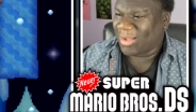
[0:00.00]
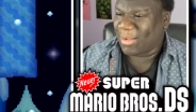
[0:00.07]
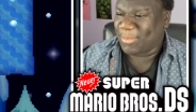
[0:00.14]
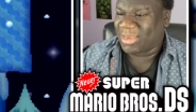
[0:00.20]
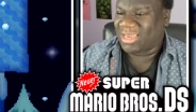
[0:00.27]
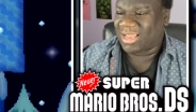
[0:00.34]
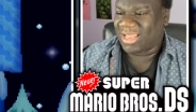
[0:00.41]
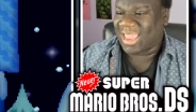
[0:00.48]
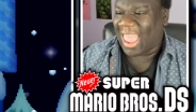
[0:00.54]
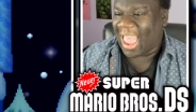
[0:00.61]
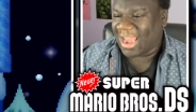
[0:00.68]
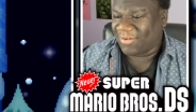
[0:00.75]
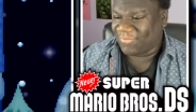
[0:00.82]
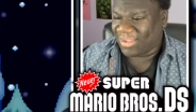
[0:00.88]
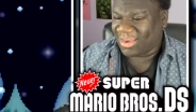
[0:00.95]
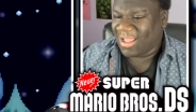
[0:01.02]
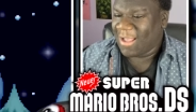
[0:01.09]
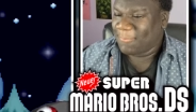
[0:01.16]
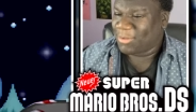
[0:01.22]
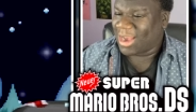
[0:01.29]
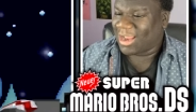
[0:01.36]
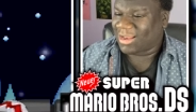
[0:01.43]
I meant to click out of it,
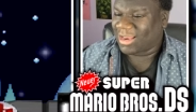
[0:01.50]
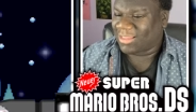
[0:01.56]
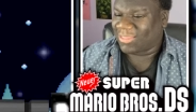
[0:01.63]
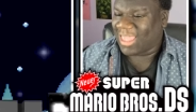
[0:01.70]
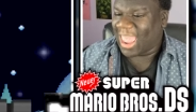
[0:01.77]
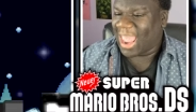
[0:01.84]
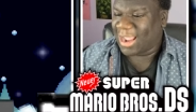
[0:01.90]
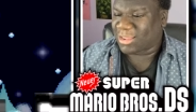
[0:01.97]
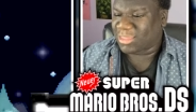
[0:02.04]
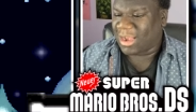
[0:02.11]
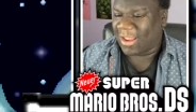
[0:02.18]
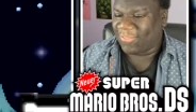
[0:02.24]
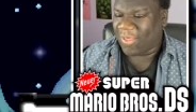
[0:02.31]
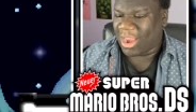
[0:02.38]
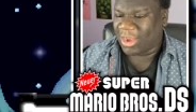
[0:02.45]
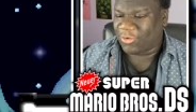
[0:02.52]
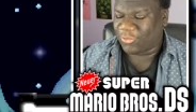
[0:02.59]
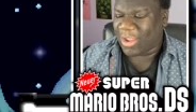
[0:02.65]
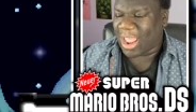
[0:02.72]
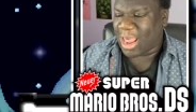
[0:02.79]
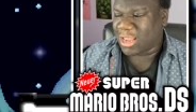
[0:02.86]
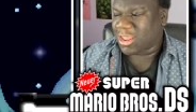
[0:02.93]
but I clicked the X and I thought it
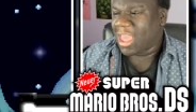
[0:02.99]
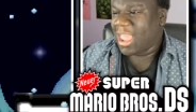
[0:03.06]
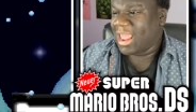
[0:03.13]
crashed,